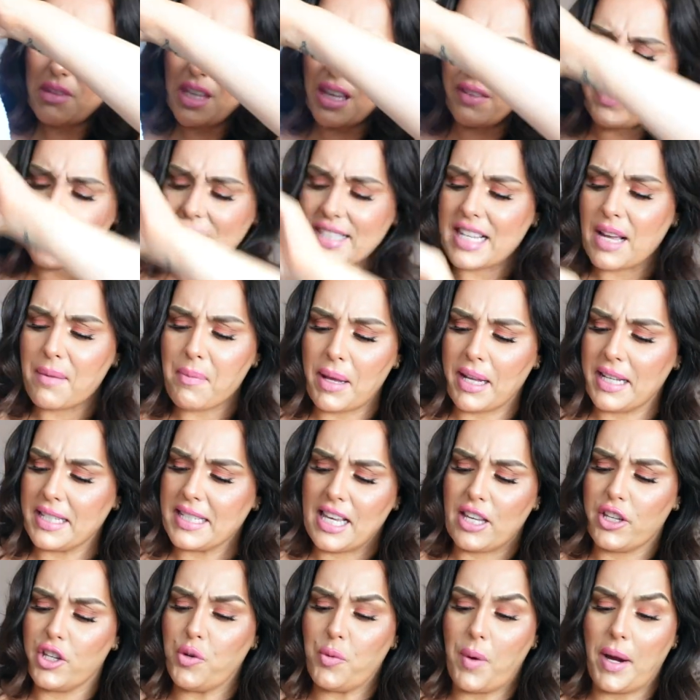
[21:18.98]
this top I can
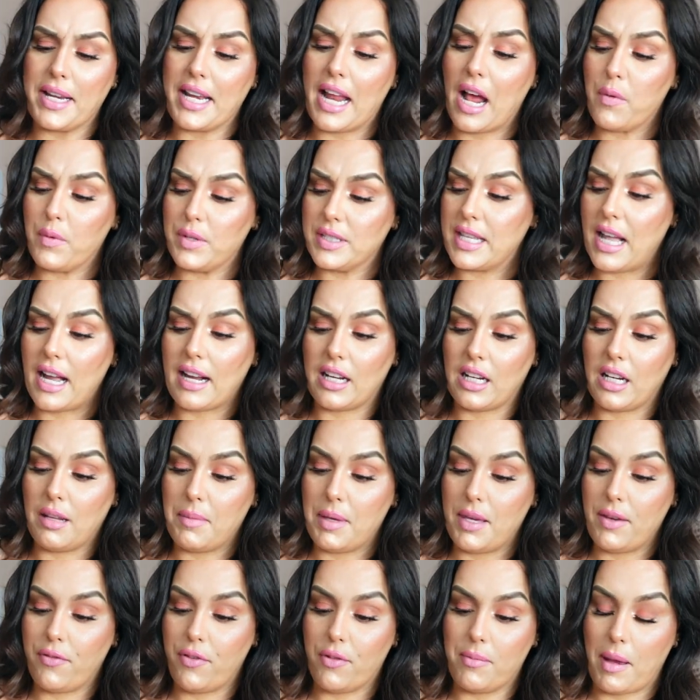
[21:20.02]
tell you right now is not going to
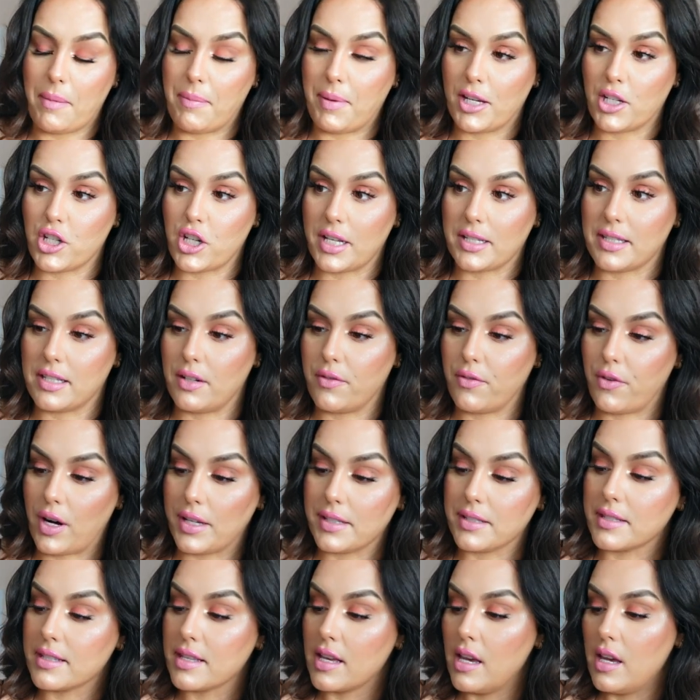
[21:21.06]
be for my big chested
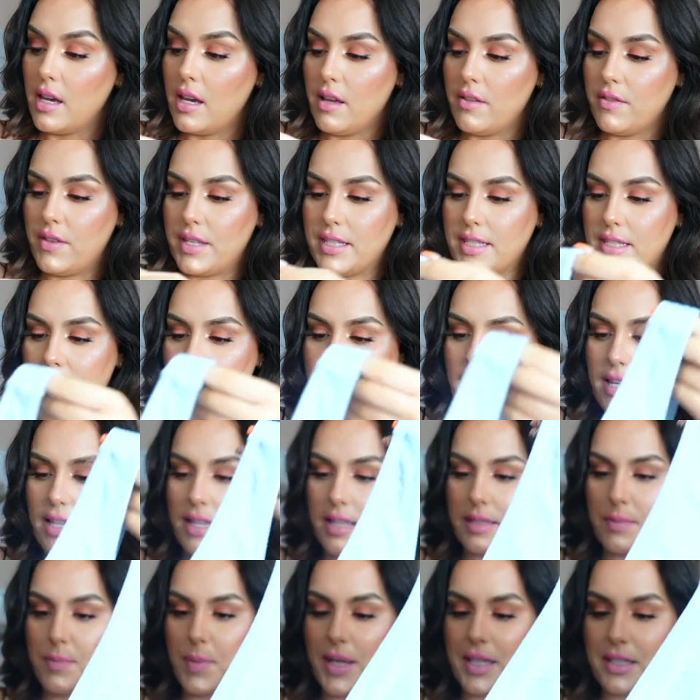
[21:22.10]
friends. This
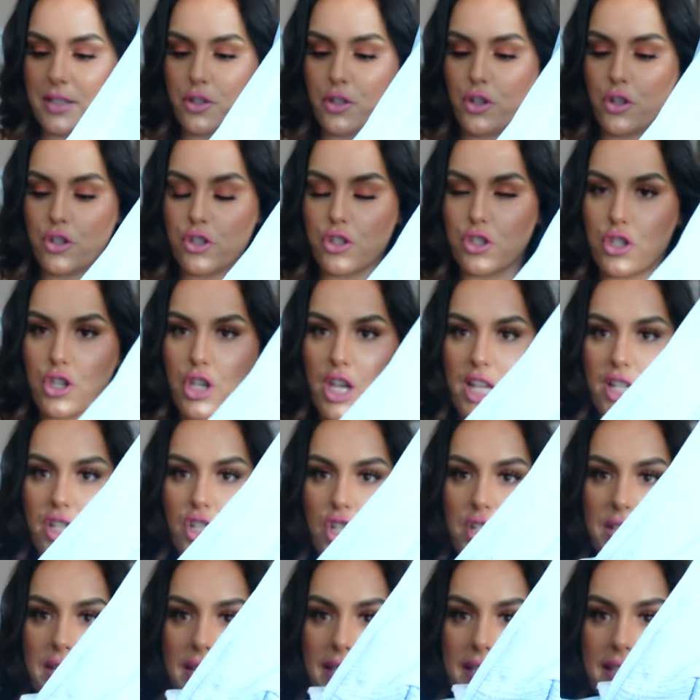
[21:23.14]
is because yours it's
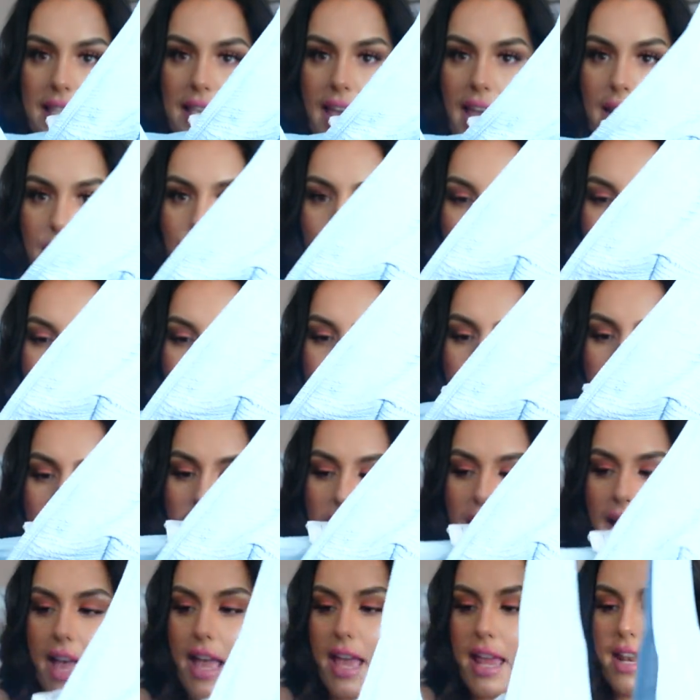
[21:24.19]
just a slide over your
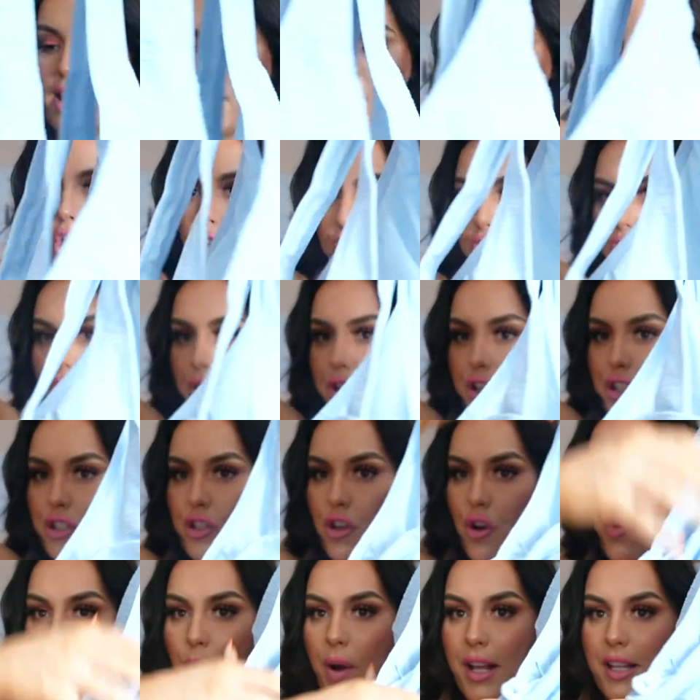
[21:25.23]
head. There is
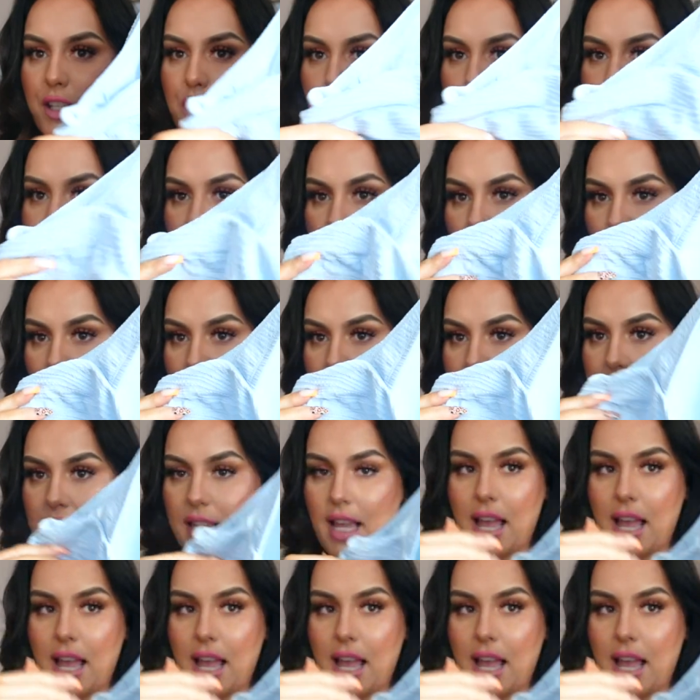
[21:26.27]
no way to adjust